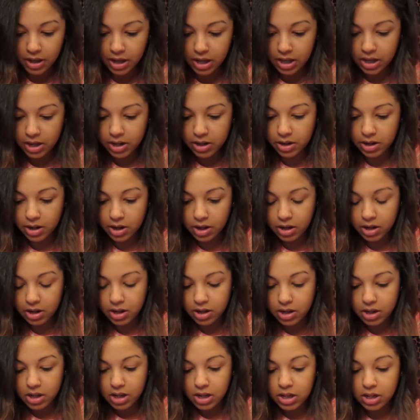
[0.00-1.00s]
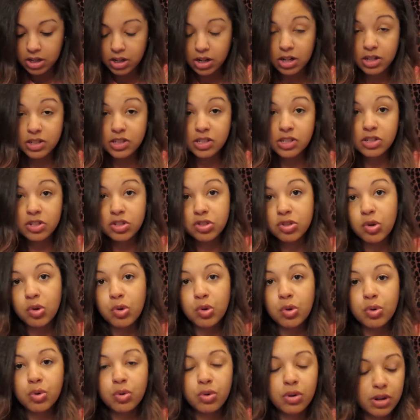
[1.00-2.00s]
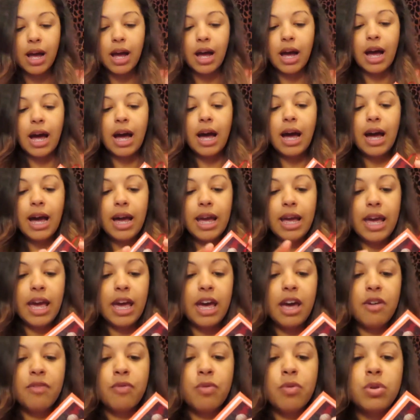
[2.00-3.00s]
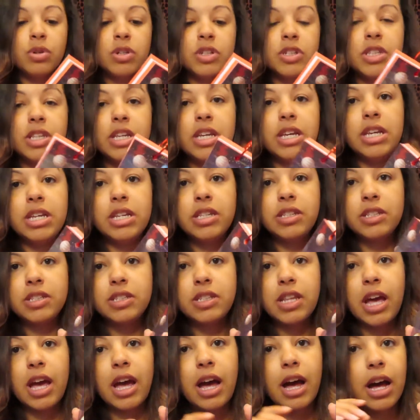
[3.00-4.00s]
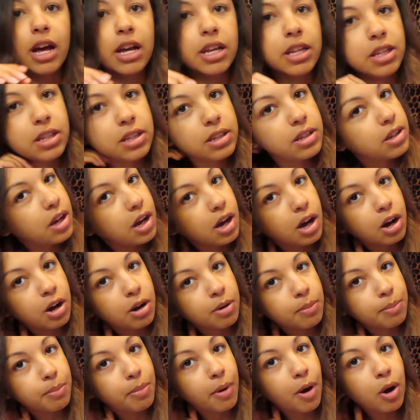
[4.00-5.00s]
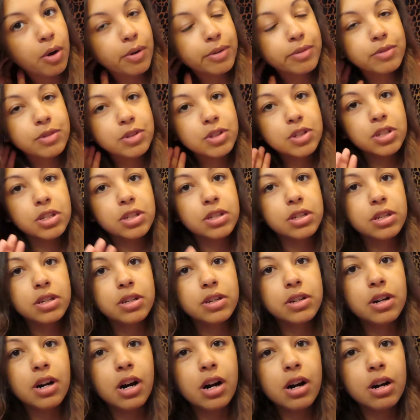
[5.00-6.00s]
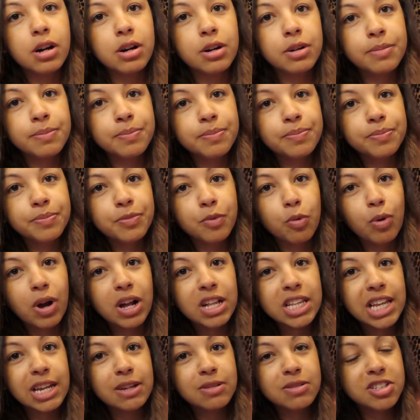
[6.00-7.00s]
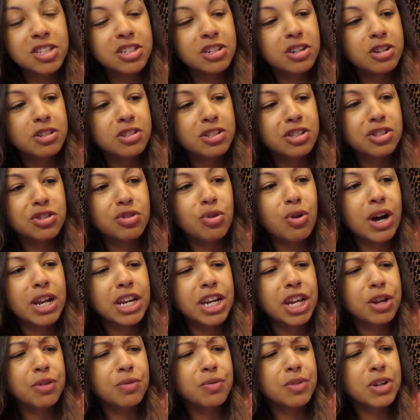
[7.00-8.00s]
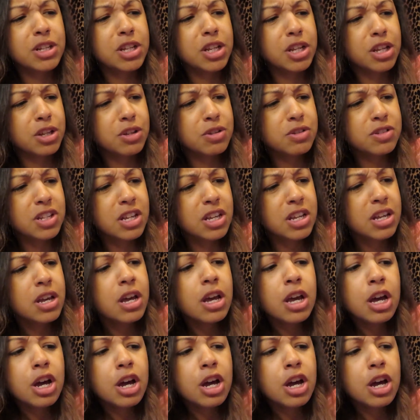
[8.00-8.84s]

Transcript: in nursing school. I have one of these that I bought while I was in nursing school. I didn't really use it,